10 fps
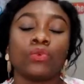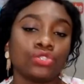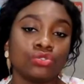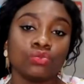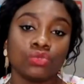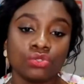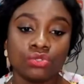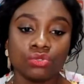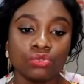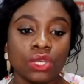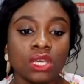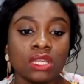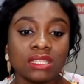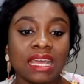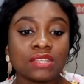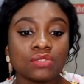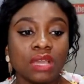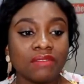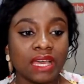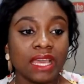what you want to, the task you
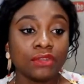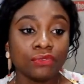have ahead